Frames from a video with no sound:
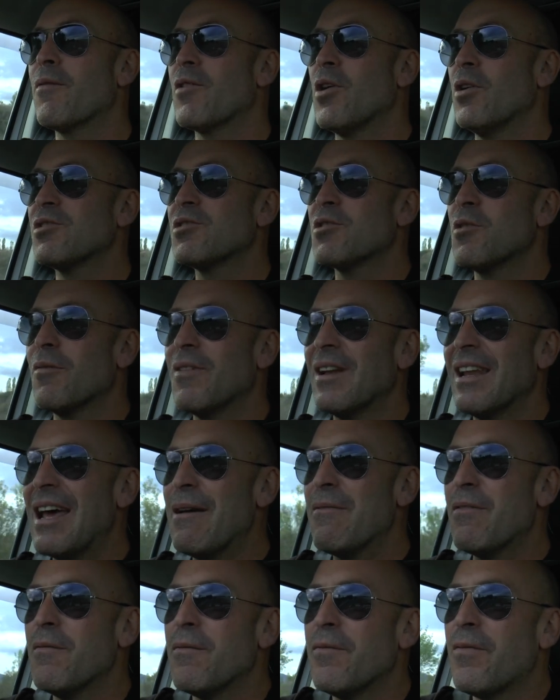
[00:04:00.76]
I've got sort of
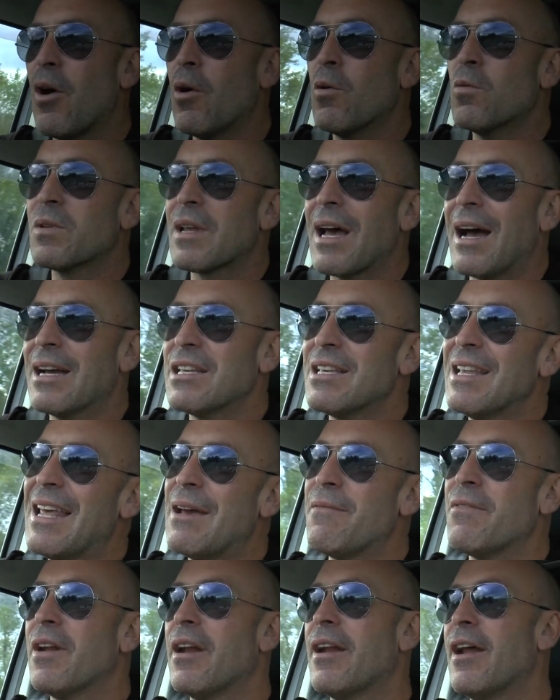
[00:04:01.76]
11 full days,
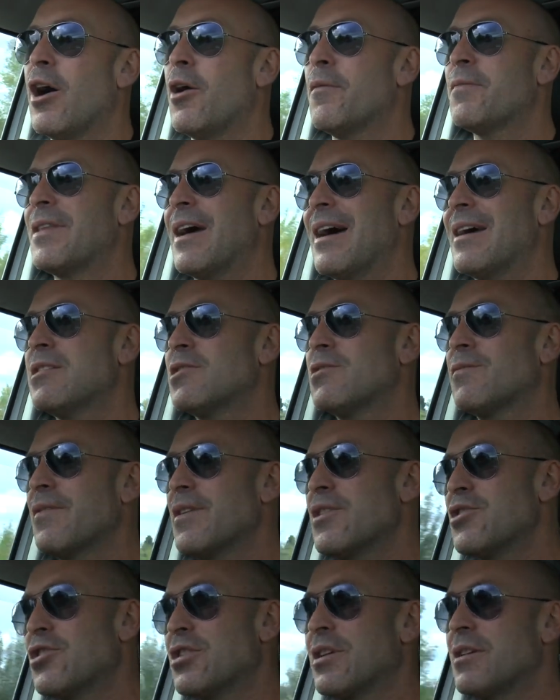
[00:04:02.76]
11 and a half days
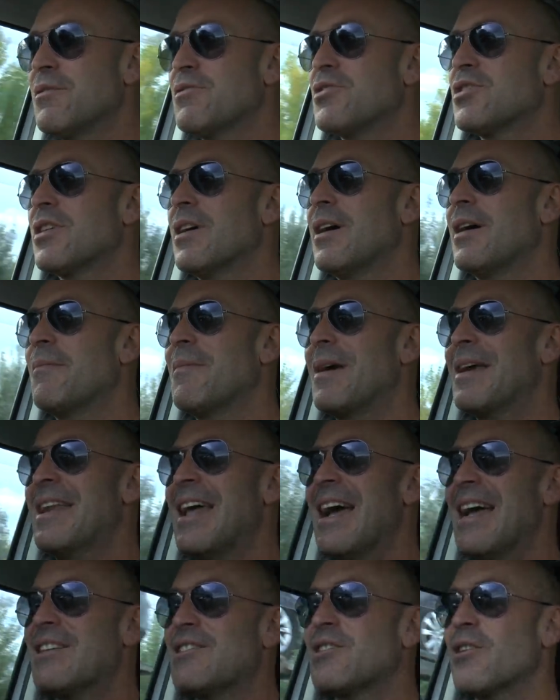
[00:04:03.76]
fishing, so in
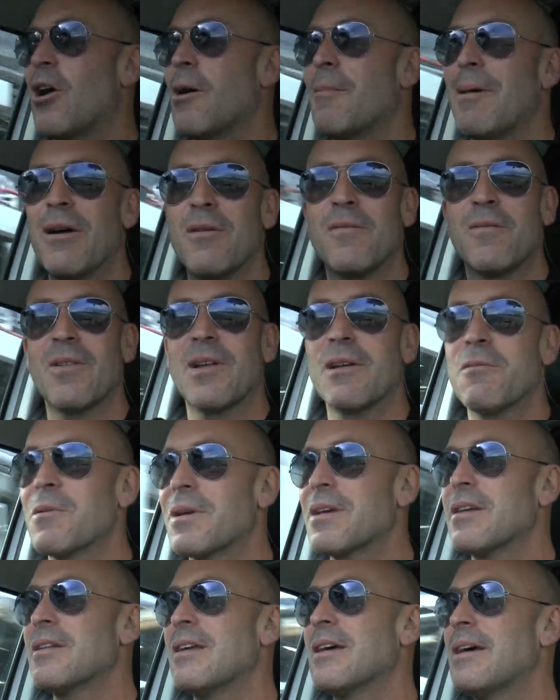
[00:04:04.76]
that time, hopefully,
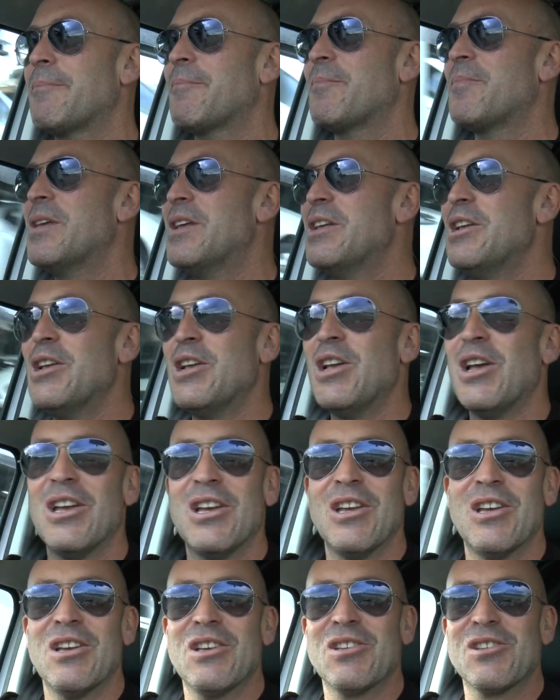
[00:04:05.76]
we can
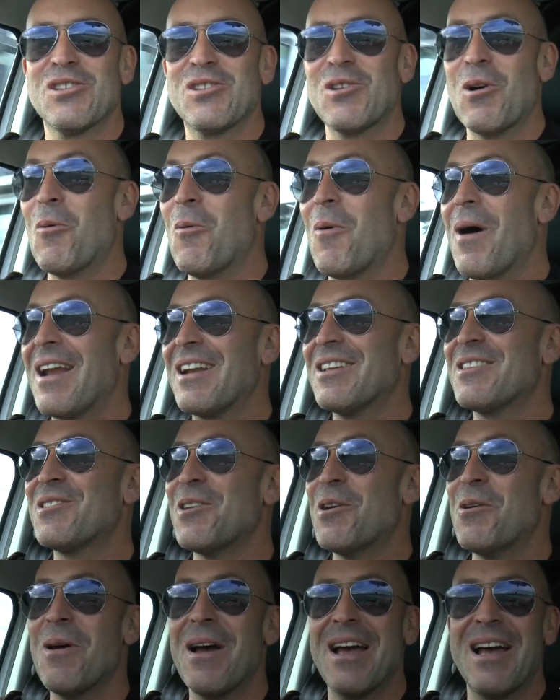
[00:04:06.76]
sort one or
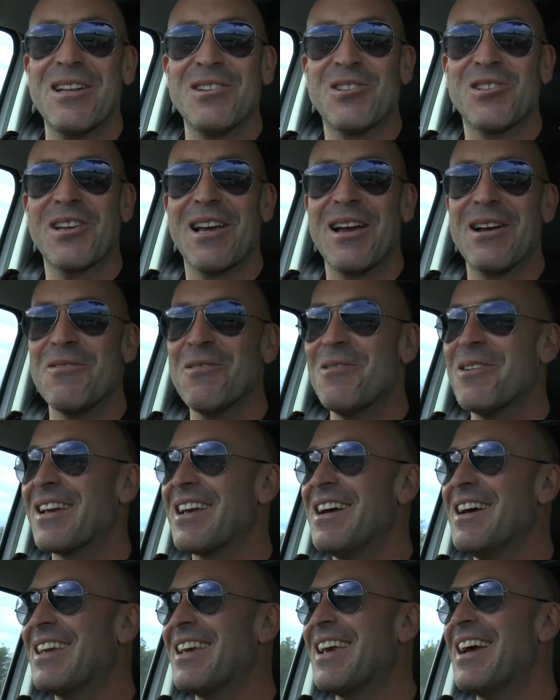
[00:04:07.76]
two out and show you
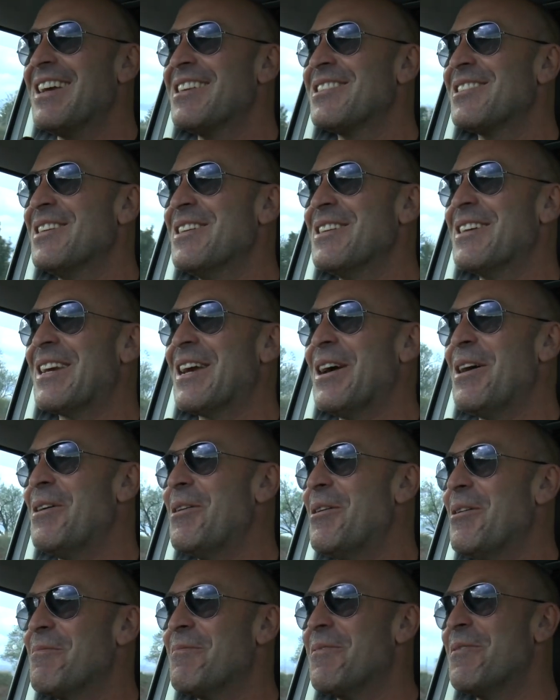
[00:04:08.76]
a Cassien
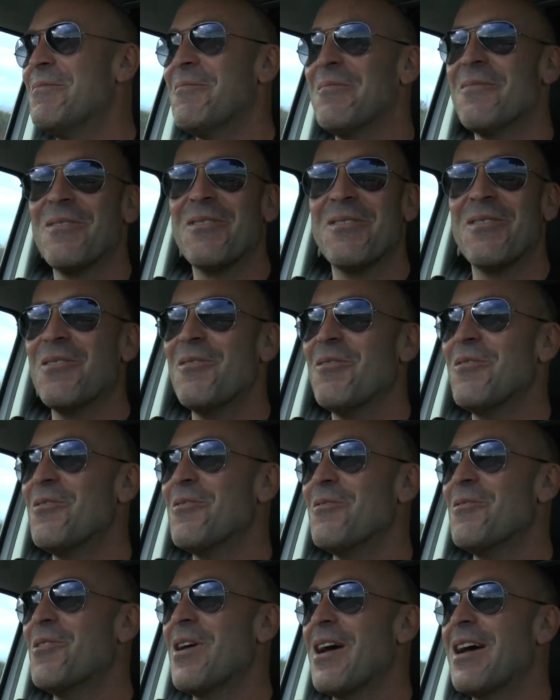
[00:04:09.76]
carp.
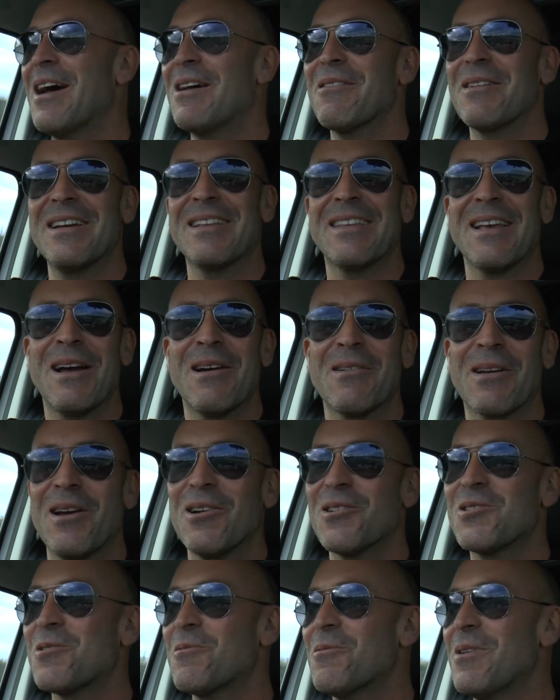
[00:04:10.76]
Okie dokie,
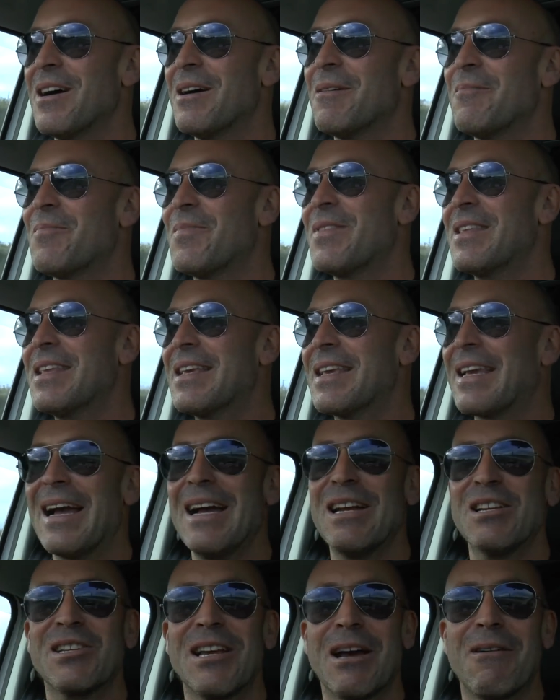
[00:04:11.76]
I shall
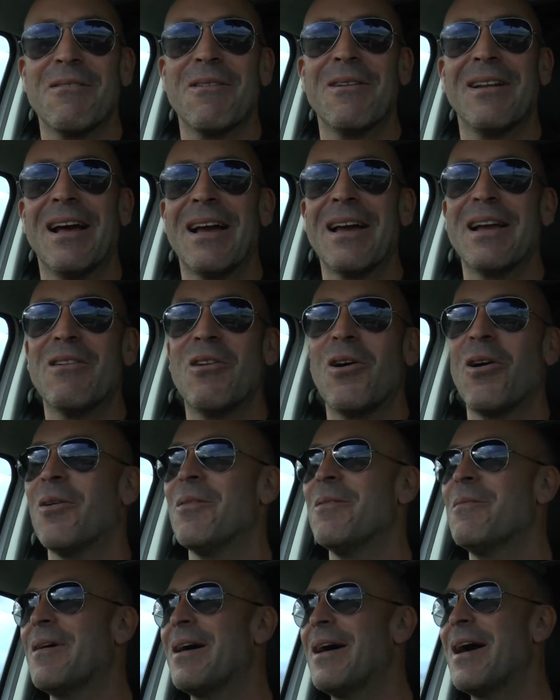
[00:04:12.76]
catch up with you later
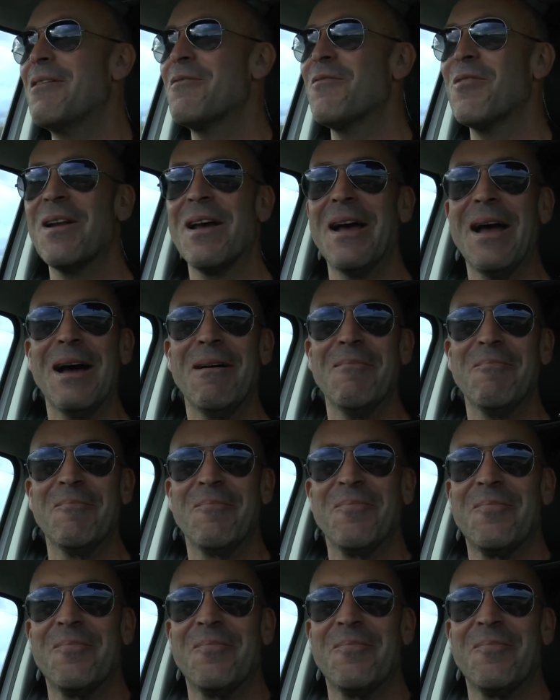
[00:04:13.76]
on. Over and out.